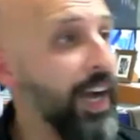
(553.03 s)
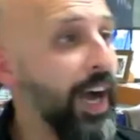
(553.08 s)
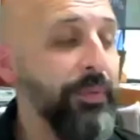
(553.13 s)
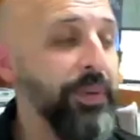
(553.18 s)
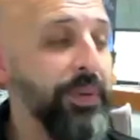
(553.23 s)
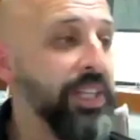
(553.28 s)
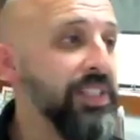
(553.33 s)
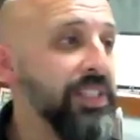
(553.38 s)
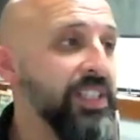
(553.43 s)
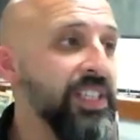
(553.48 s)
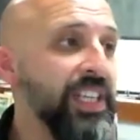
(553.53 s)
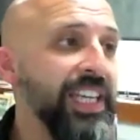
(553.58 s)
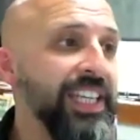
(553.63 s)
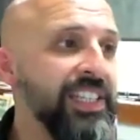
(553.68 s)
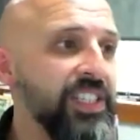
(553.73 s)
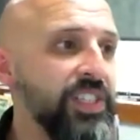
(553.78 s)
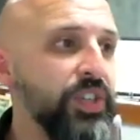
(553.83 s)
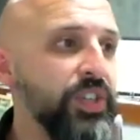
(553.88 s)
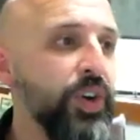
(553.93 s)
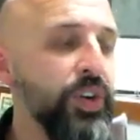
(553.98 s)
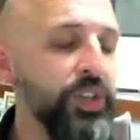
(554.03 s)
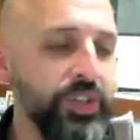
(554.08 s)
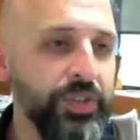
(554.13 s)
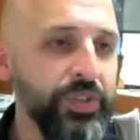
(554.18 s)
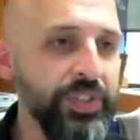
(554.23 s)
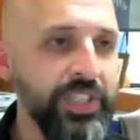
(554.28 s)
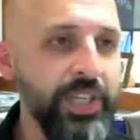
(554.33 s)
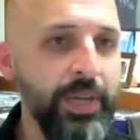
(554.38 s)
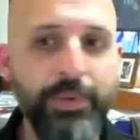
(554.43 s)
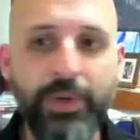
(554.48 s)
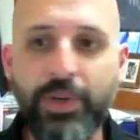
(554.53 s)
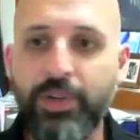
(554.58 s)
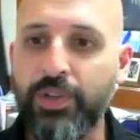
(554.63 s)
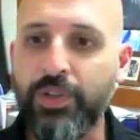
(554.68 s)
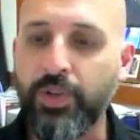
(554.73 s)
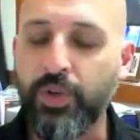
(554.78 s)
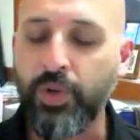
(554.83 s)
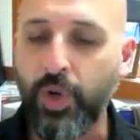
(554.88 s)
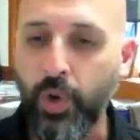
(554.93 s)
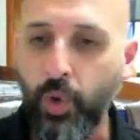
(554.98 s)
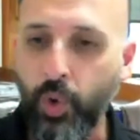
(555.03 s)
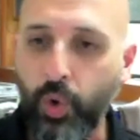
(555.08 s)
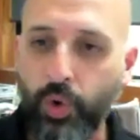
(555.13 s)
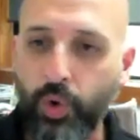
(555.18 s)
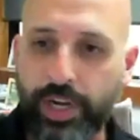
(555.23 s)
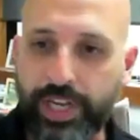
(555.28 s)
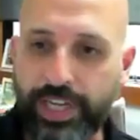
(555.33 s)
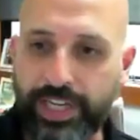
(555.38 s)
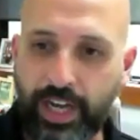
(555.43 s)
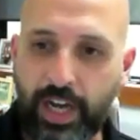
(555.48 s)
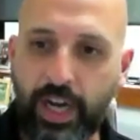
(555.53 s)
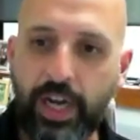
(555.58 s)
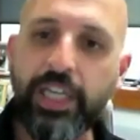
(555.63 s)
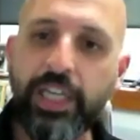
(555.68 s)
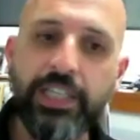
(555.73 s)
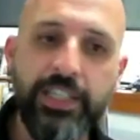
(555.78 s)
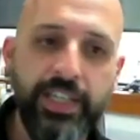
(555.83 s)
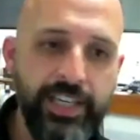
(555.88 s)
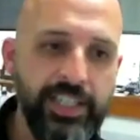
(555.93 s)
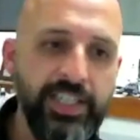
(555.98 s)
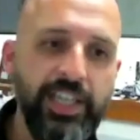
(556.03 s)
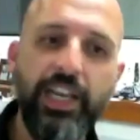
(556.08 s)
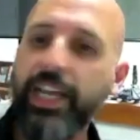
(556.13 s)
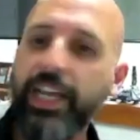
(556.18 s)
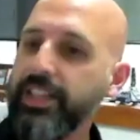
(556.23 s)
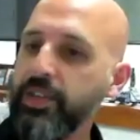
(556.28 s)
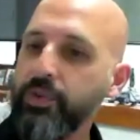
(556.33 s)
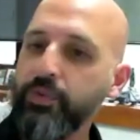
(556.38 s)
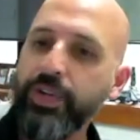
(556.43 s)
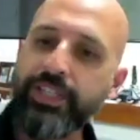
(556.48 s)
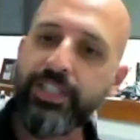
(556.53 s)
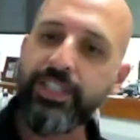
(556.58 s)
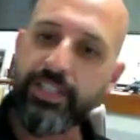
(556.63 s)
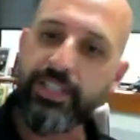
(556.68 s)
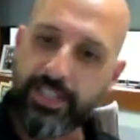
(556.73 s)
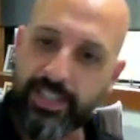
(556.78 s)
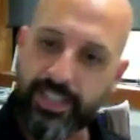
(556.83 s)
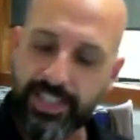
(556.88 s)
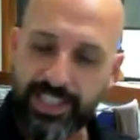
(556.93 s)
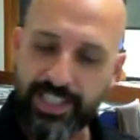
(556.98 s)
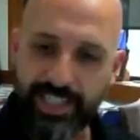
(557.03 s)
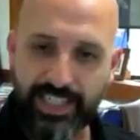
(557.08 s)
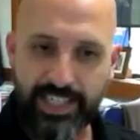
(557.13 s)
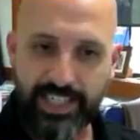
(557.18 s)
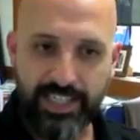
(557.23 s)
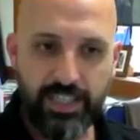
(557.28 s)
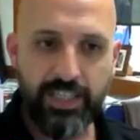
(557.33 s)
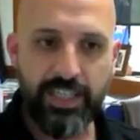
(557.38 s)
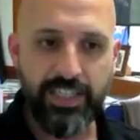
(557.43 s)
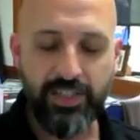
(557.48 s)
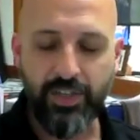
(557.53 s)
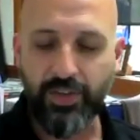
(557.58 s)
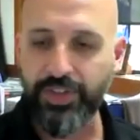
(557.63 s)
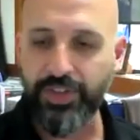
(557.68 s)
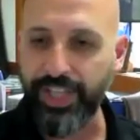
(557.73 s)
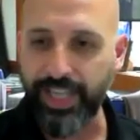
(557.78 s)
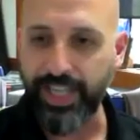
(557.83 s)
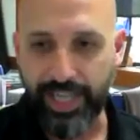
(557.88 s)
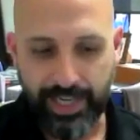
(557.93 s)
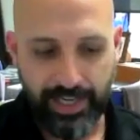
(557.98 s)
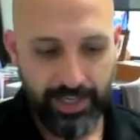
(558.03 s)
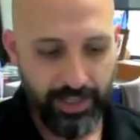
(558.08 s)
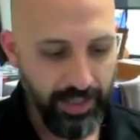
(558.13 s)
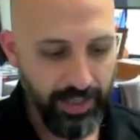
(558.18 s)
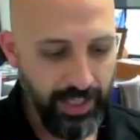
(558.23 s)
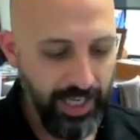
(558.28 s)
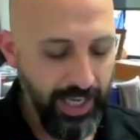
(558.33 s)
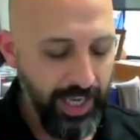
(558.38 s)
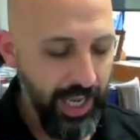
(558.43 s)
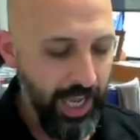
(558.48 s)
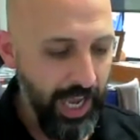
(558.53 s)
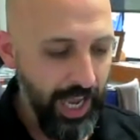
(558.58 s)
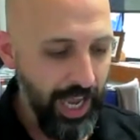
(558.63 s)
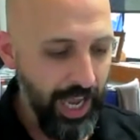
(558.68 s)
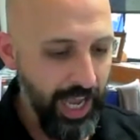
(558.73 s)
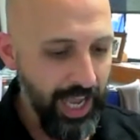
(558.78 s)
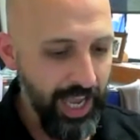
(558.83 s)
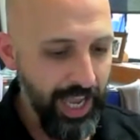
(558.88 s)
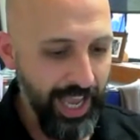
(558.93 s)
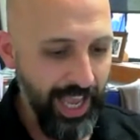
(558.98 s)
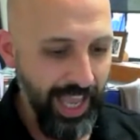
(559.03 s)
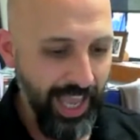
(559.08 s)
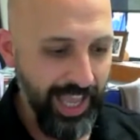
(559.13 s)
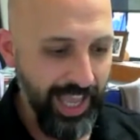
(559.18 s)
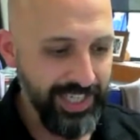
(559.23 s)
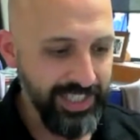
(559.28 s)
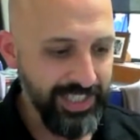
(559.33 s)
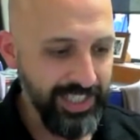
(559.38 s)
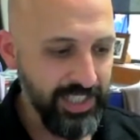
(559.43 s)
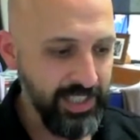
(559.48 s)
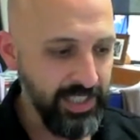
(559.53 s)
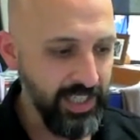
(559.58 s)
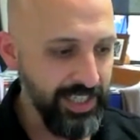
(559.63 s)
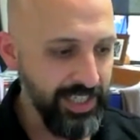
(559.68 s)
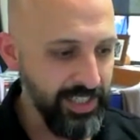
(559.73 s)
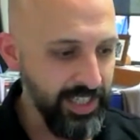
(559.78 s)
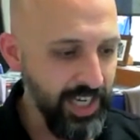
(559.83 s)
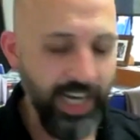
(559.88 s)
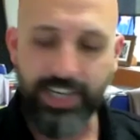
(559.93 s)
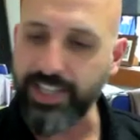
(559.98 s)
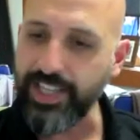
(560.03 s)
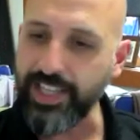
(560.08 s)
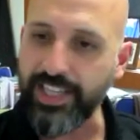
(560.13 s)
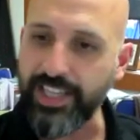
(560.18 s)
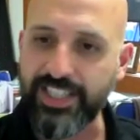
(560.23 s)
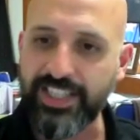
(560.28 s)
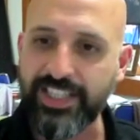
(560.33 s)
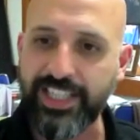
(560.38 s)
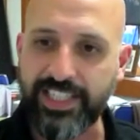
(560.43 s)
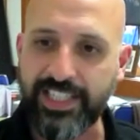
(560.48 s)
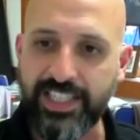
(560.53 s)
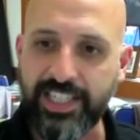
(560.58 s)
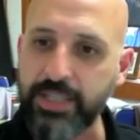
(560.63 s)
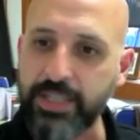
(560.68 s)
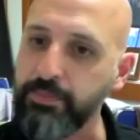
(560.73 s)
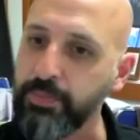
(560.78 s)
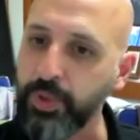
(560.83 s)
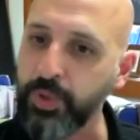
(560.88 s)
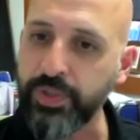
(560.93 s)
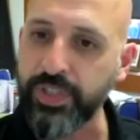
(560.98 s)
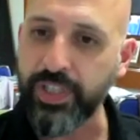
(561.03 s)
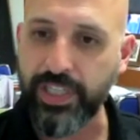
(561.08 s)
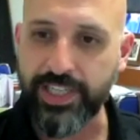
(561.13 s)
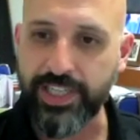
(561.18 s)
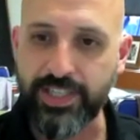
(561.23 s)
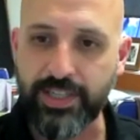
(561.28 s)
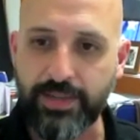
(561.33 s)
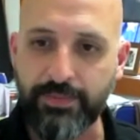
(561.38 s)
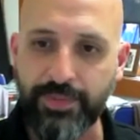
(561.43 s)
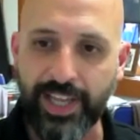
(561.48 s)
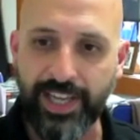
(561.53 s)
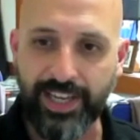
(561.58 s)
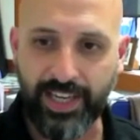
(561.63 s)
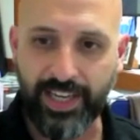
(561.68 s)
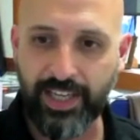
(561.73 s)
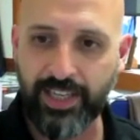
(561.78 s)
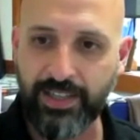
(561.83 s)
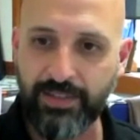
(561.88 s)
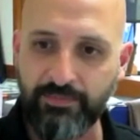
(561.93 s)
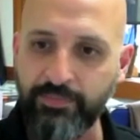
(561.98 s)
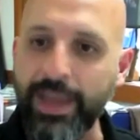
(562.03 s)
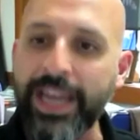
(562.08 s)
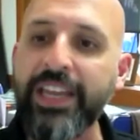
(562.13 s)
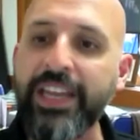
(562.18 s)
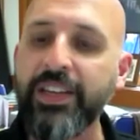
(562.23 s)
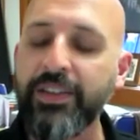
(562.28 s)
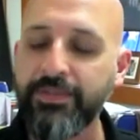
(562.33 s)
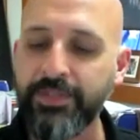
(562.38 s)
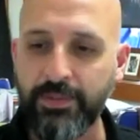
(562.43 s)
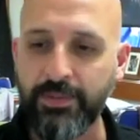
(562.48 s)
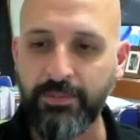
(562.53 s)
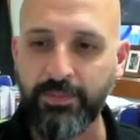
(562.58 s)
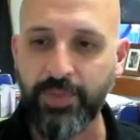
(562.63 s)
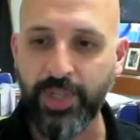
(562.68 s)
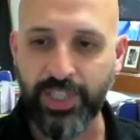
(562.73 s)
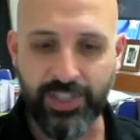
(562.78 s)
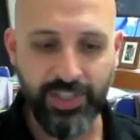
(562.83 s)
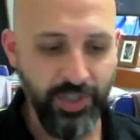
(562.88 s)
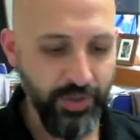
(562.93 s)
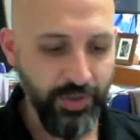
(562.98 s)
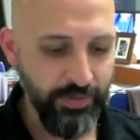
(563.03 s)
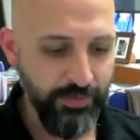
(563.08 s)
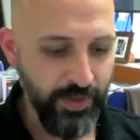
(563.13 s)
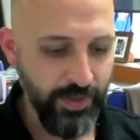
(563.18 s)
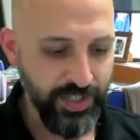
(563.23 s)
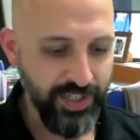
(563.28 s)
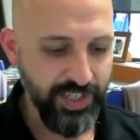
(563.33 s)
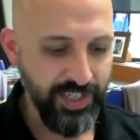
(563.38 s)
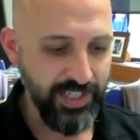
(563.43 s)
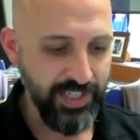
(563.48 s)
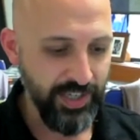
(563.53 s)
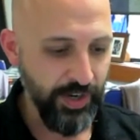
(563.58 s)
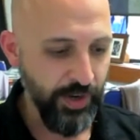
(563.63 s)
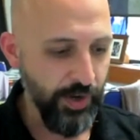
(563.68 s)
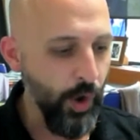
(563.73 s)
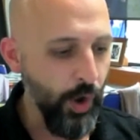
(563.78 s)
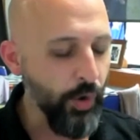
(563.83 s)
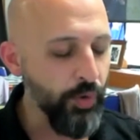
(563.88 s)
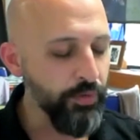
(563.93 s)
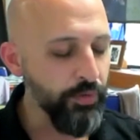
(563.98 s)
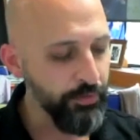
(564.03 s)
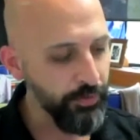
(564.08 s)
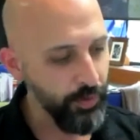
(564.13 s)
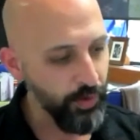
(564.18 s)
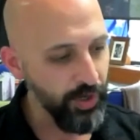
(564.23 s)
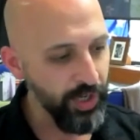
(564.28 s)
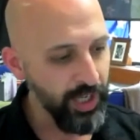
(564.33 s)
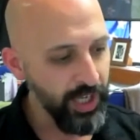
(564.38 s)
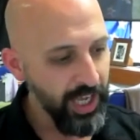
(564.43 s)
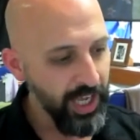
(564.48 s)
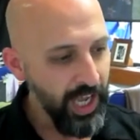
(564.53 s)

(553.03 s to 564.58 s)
I mean it's it's not your typical Gregorian architecture like the rest of the city is. It's on the hill, uh, mm-hmm. and it's it's kind of that '60s brutalism that many of the British universities are known for.